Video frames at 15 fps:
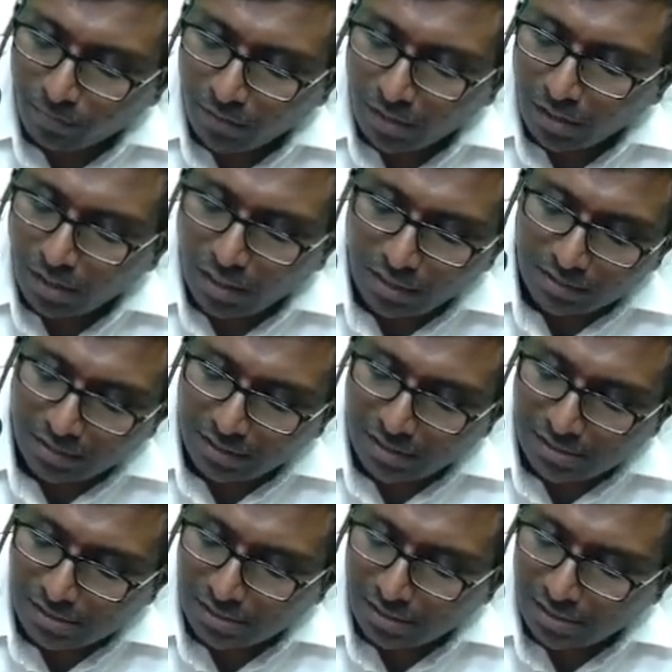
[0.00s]
Yeah. Other
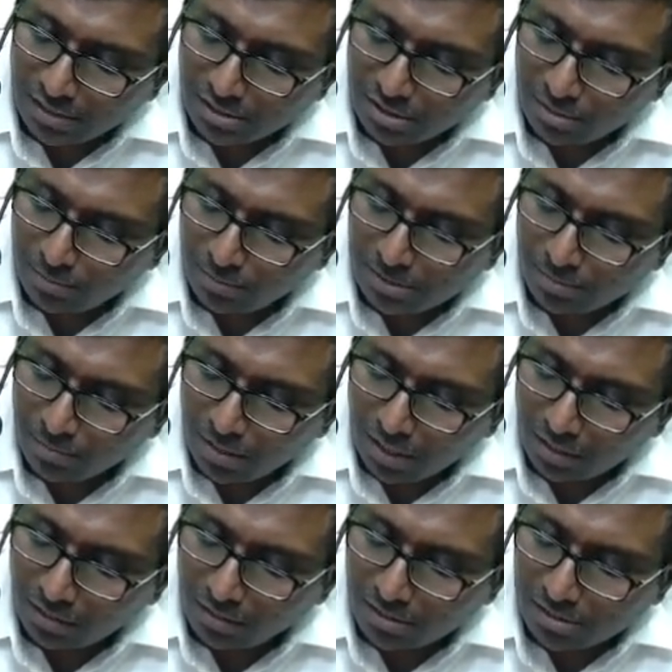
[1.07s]
consideration means
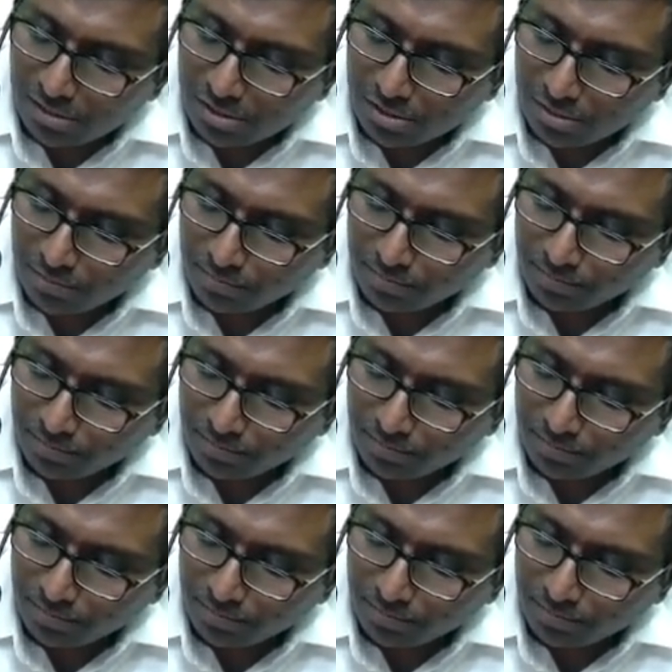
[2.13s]
barter system.